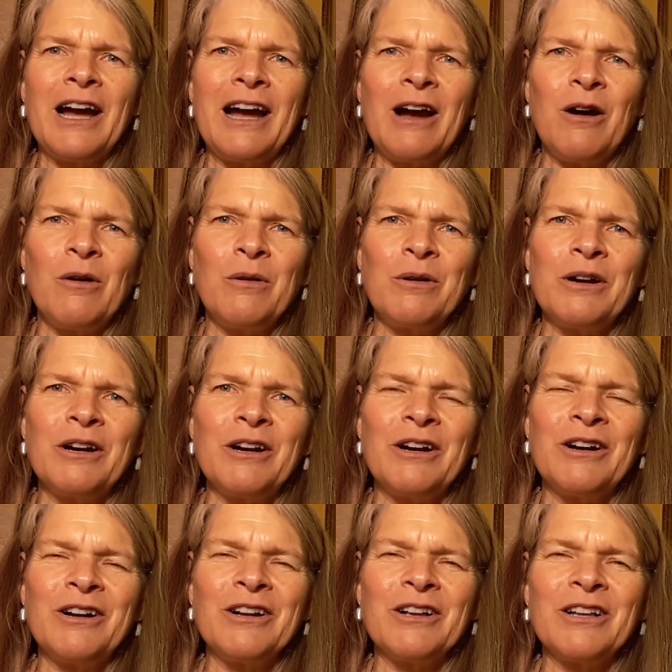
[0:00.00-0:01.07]

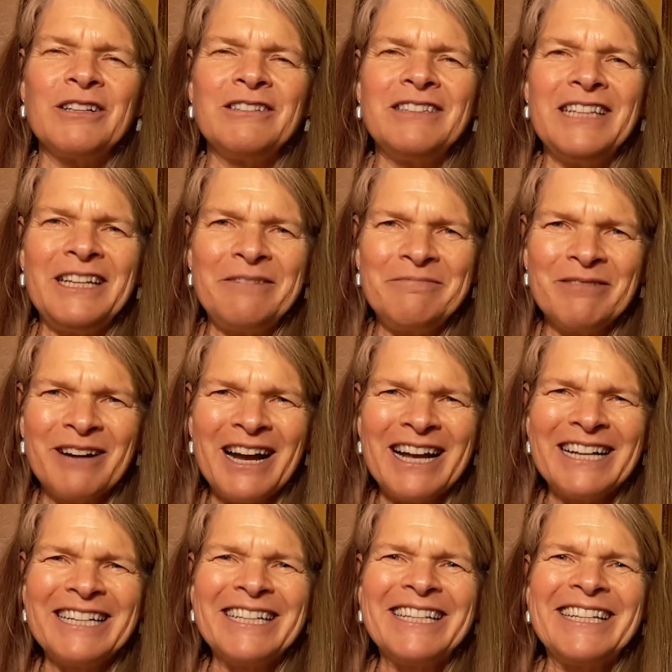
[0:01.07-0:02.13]
our
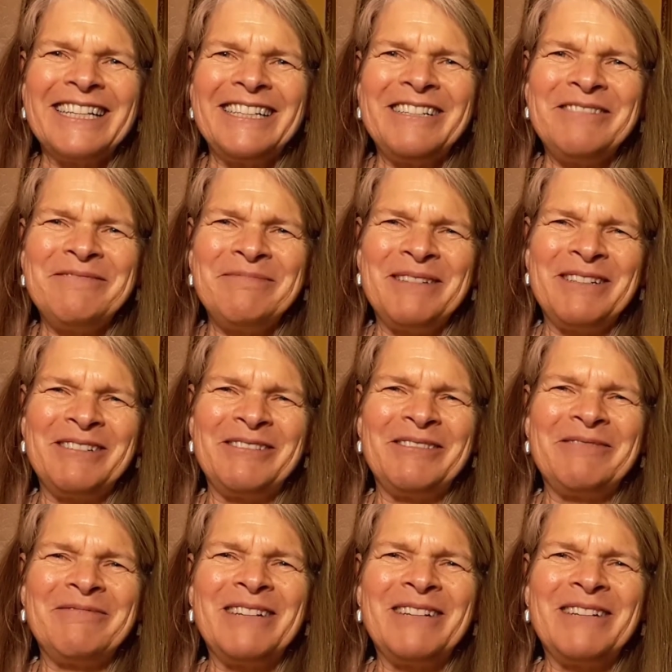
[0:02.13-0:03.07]
Libra new moon,